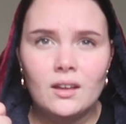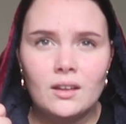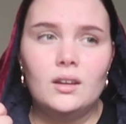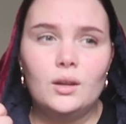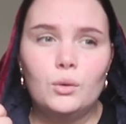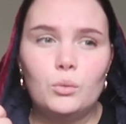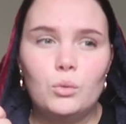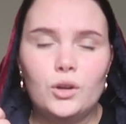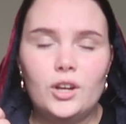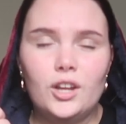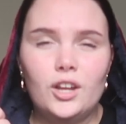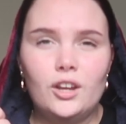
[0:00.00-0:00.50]

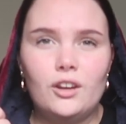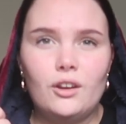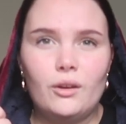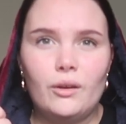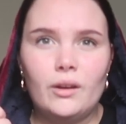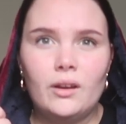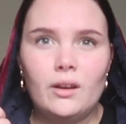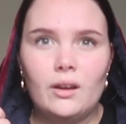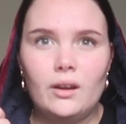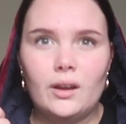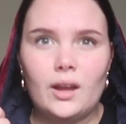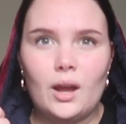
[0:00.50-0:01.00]
what are you
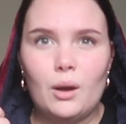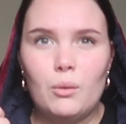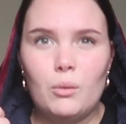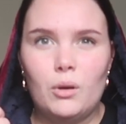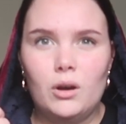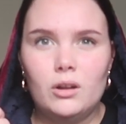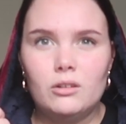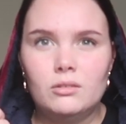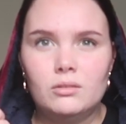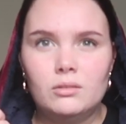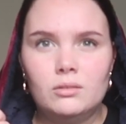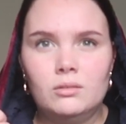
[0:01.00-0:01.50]
doing? Go get
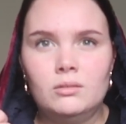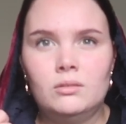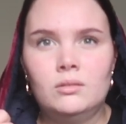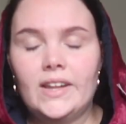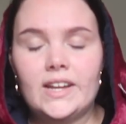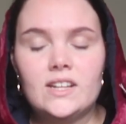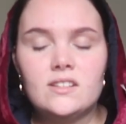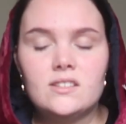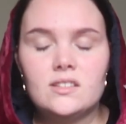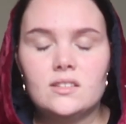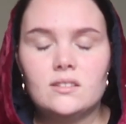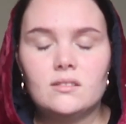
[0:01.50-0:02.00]
one.
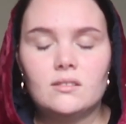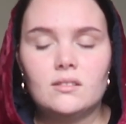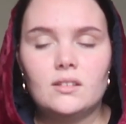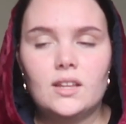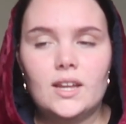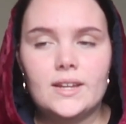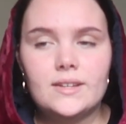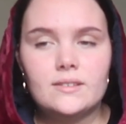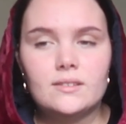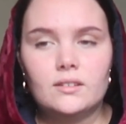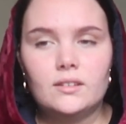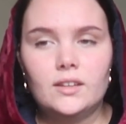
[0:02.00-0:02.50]
That's
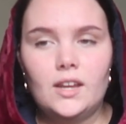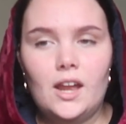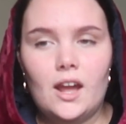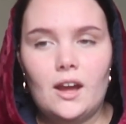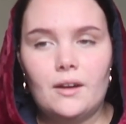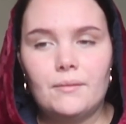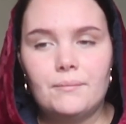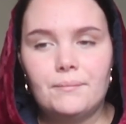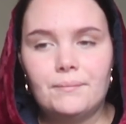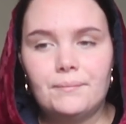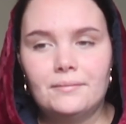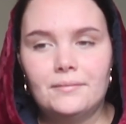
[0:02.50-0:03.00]

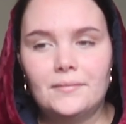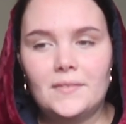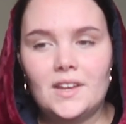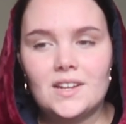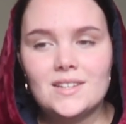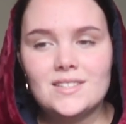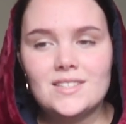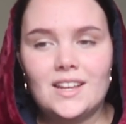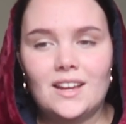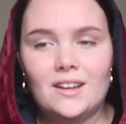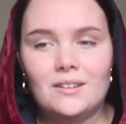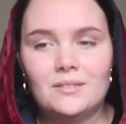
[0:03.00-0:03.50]

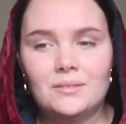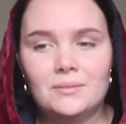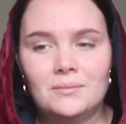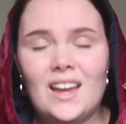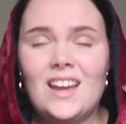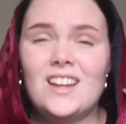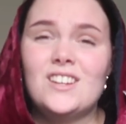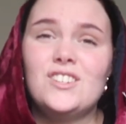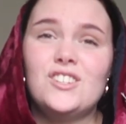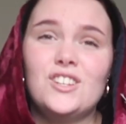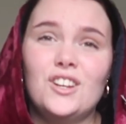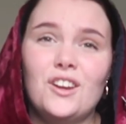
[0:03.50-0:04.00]
it.
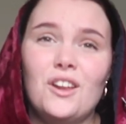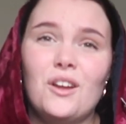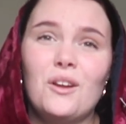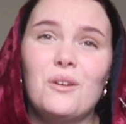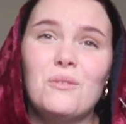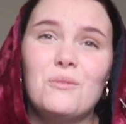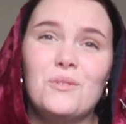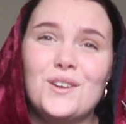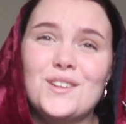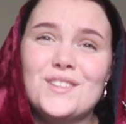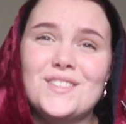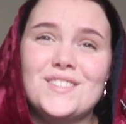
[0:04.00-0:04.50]
And do you know
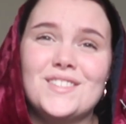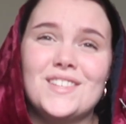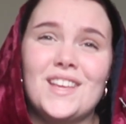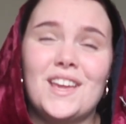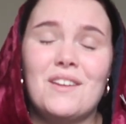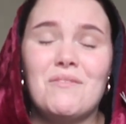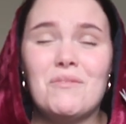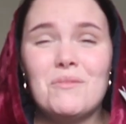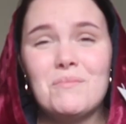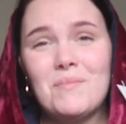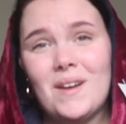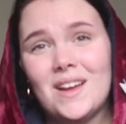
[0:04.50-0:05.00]
what's
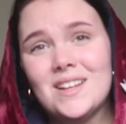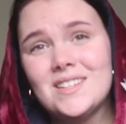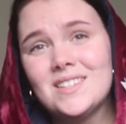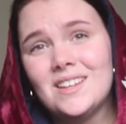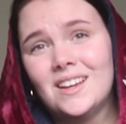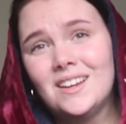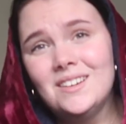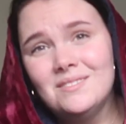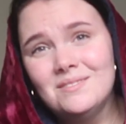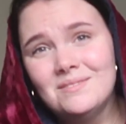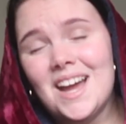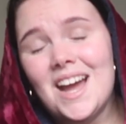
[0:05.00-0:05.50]
even
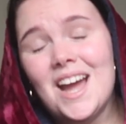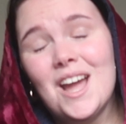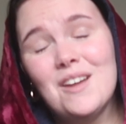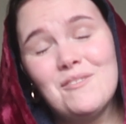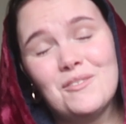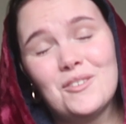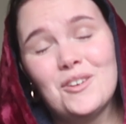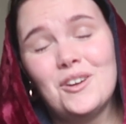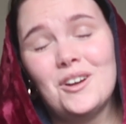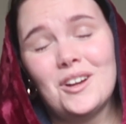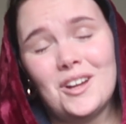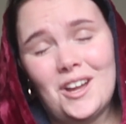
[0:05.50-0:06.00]
better?
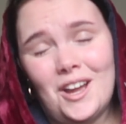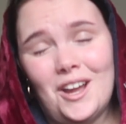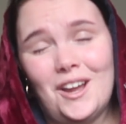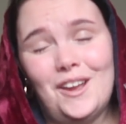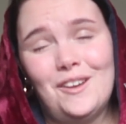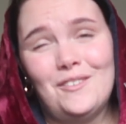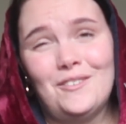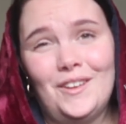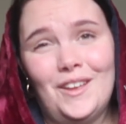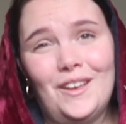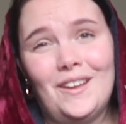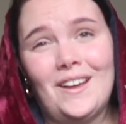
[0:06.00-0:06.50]
I've got a
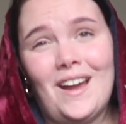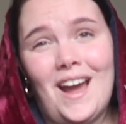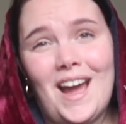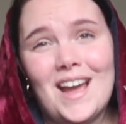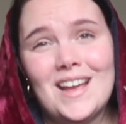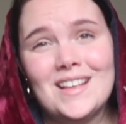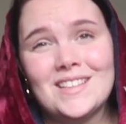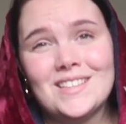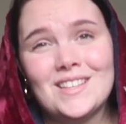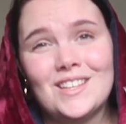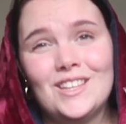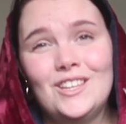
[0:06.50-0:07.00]
code for you
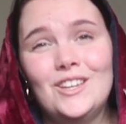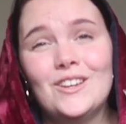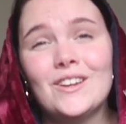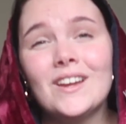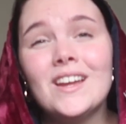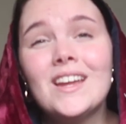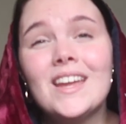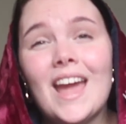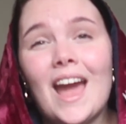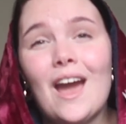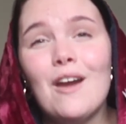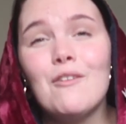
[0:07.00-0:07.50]
guys. You
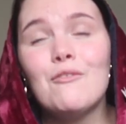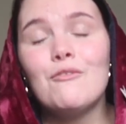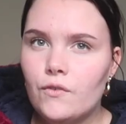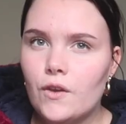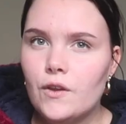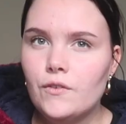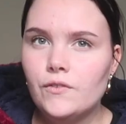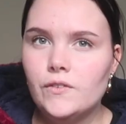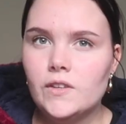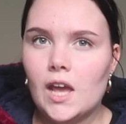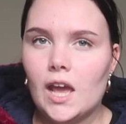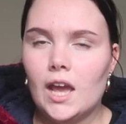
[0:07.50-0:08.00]
can get
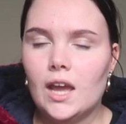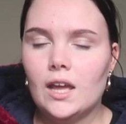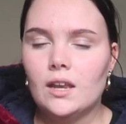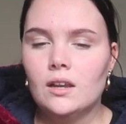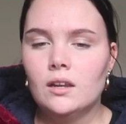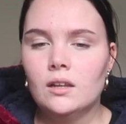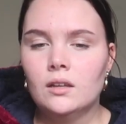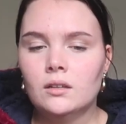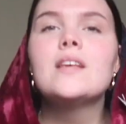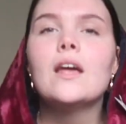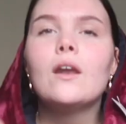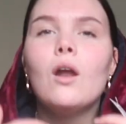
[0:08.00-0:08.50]

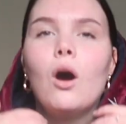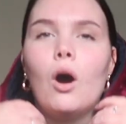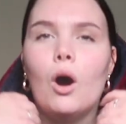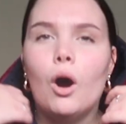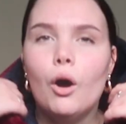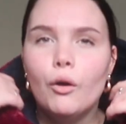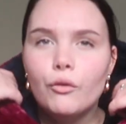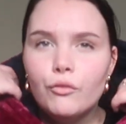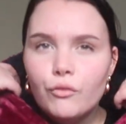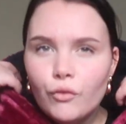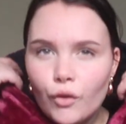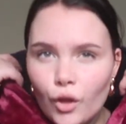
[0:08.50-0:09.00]
15%
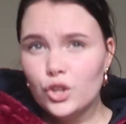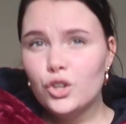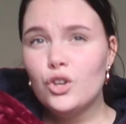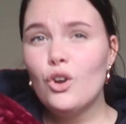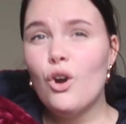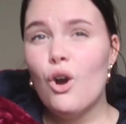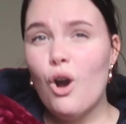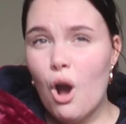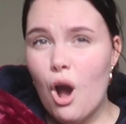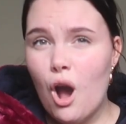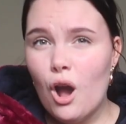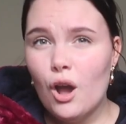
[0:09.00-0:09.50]
off
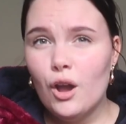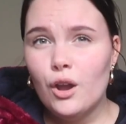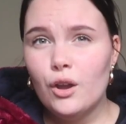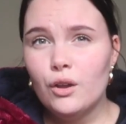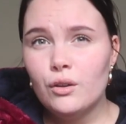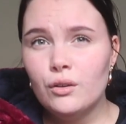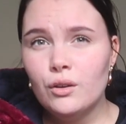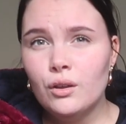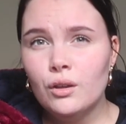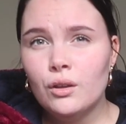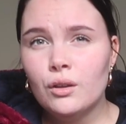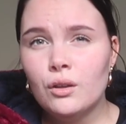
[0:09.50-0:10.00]
your
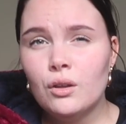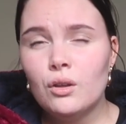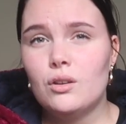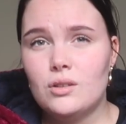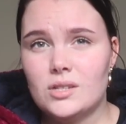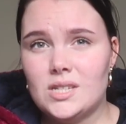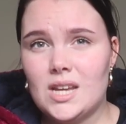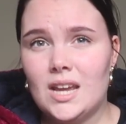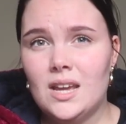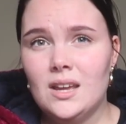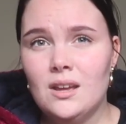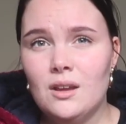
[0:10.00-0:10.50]
own
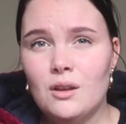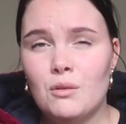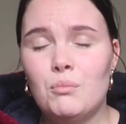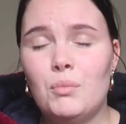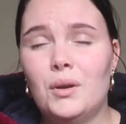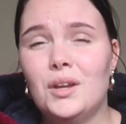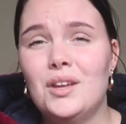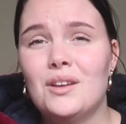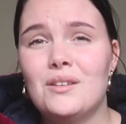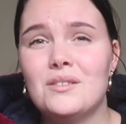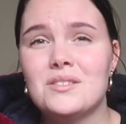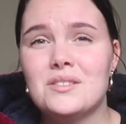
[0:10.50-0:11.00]
hoodie
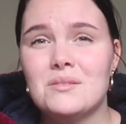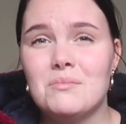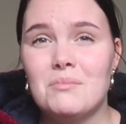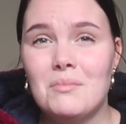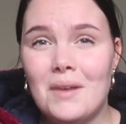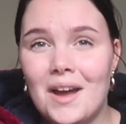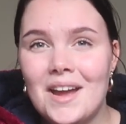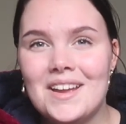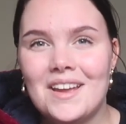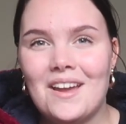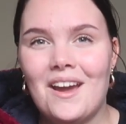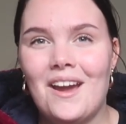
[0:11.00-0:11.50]
by using
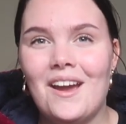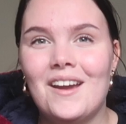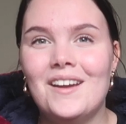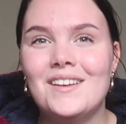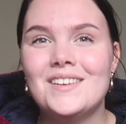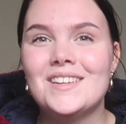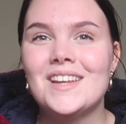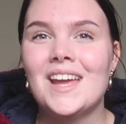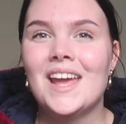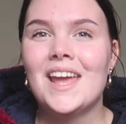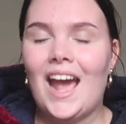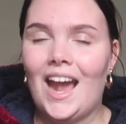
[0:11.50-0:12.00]
my
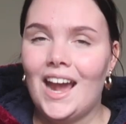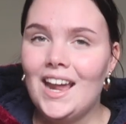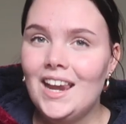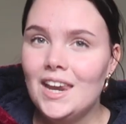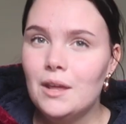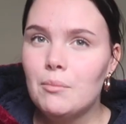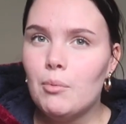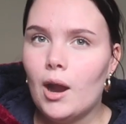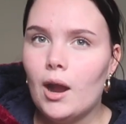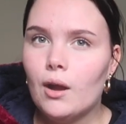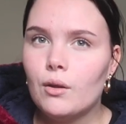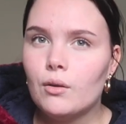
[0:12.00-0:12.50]
code
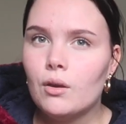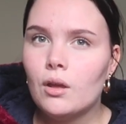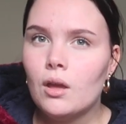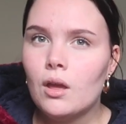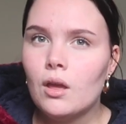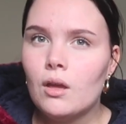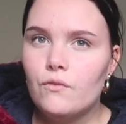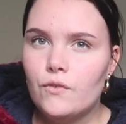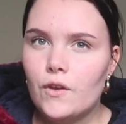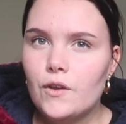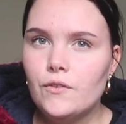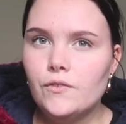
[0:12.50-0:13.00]

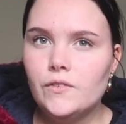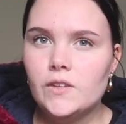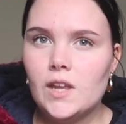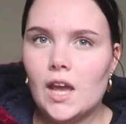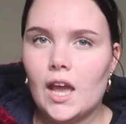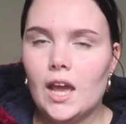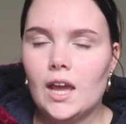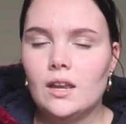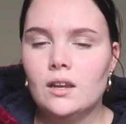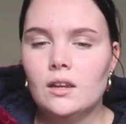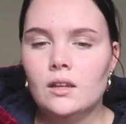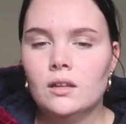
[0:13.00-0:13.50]

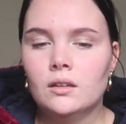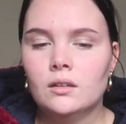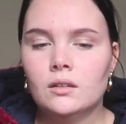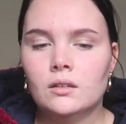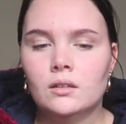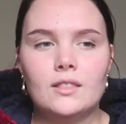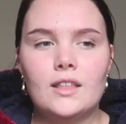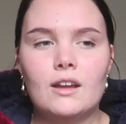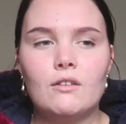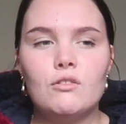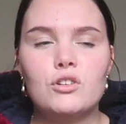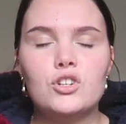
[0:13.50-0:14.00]
EilidhBrown15.
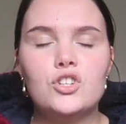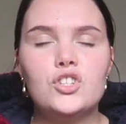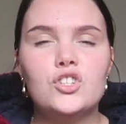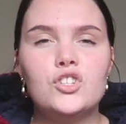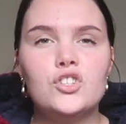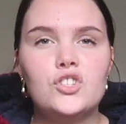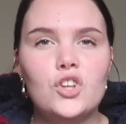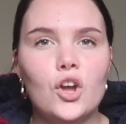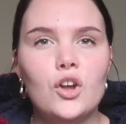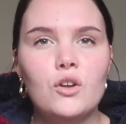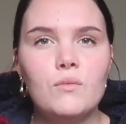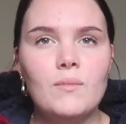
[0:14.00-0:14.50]
There are
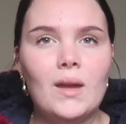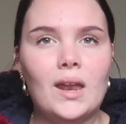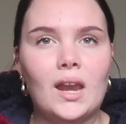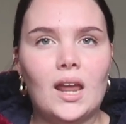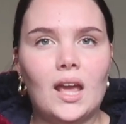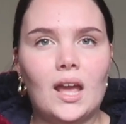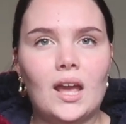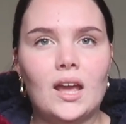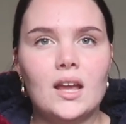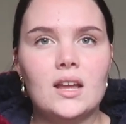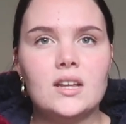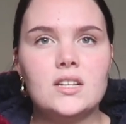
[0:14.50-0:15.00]
so
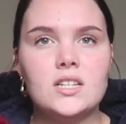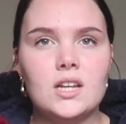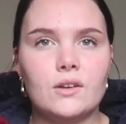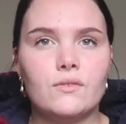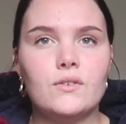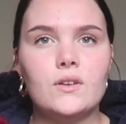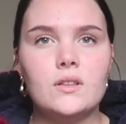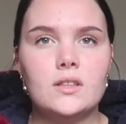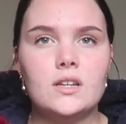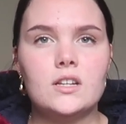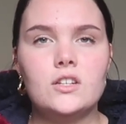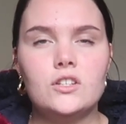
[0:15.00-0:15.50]
many
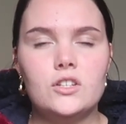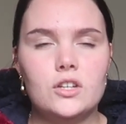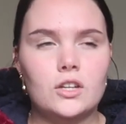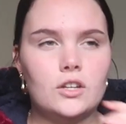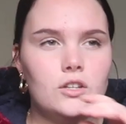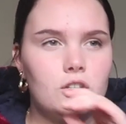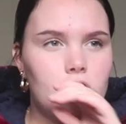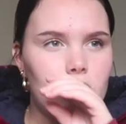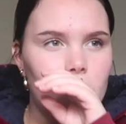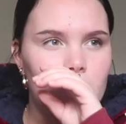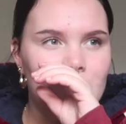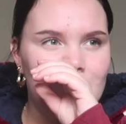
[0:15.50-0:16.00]
different things you
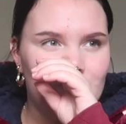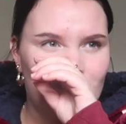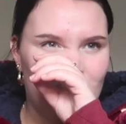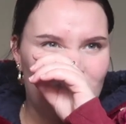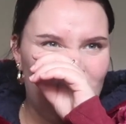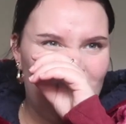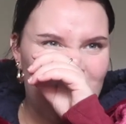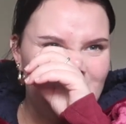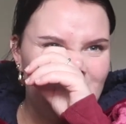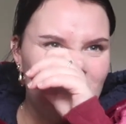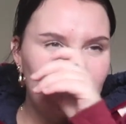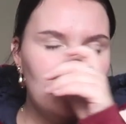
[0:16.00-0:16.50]
can choose from.
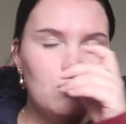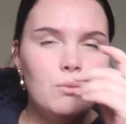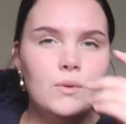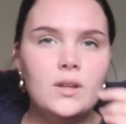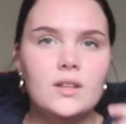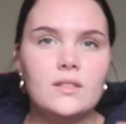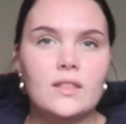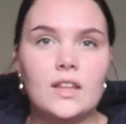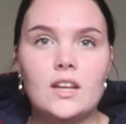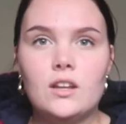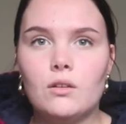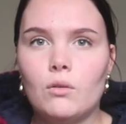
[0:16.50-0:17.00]
I think
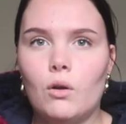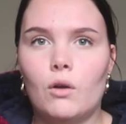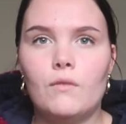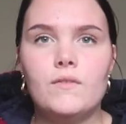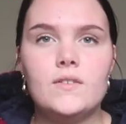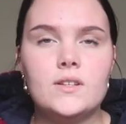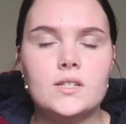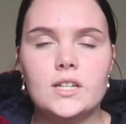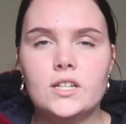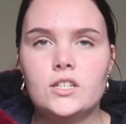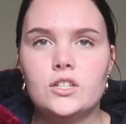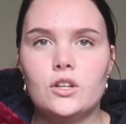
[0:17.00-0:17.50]
they
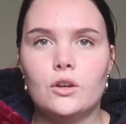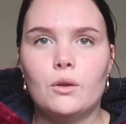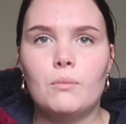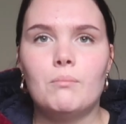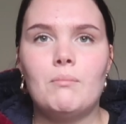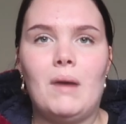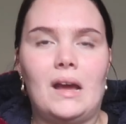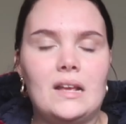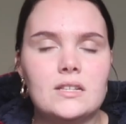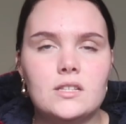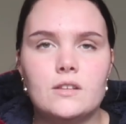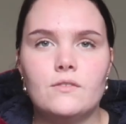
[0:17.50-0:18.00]
obviously do
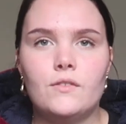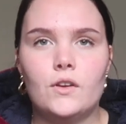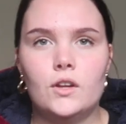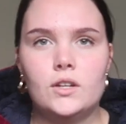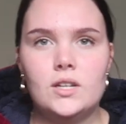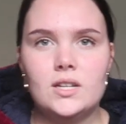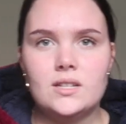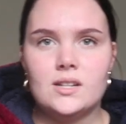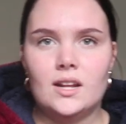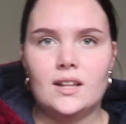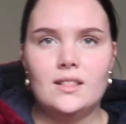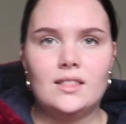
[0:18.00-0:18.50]
massive
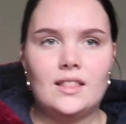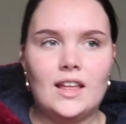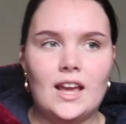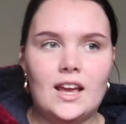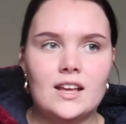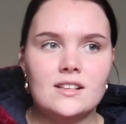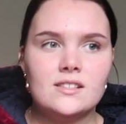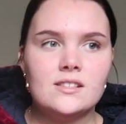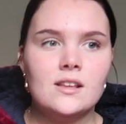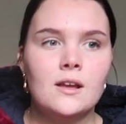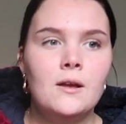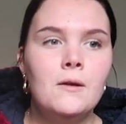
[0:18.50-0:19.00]
hoodies like
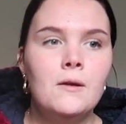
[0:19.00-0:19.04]
this.